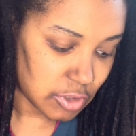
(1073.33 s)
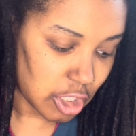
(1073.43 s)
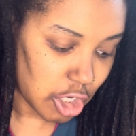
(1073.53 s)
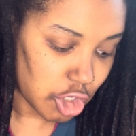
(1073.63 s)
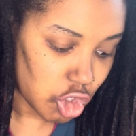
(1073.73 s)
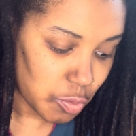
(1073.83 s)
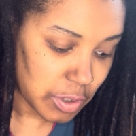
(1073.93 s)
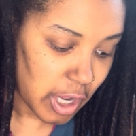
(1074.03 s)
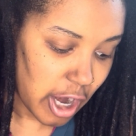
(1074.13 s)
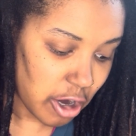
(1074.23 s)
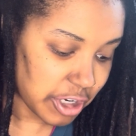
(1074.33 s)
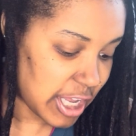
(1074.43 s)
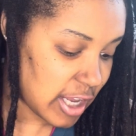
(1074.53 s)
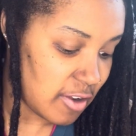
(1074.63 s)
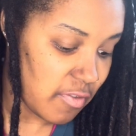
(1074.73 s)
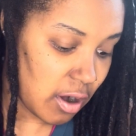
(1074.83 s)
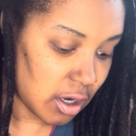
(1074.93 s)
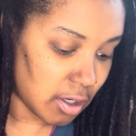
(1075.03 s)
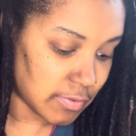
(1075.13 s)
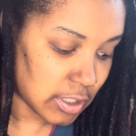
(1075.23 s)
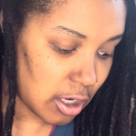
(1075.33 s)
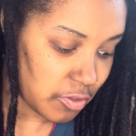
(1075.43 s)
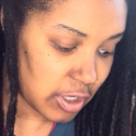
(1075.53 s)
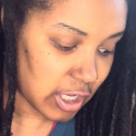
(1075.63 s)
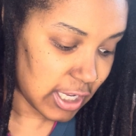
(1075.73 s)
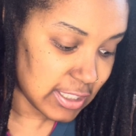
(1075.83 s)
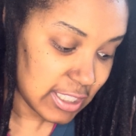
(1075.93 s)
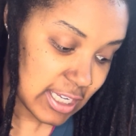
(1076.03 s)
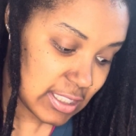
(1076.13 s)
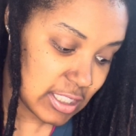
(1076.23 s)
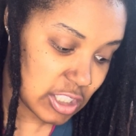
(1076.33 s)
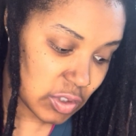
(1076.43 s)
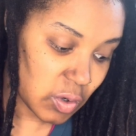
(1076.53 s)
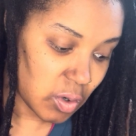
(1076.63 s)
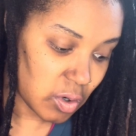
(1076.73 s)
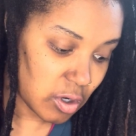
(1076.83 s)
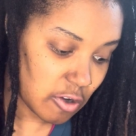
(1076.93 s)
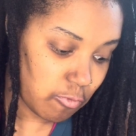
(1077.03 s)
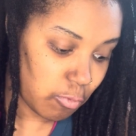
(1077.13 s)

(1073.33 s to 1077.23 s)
a human hierarchy had evolved on the contested soil of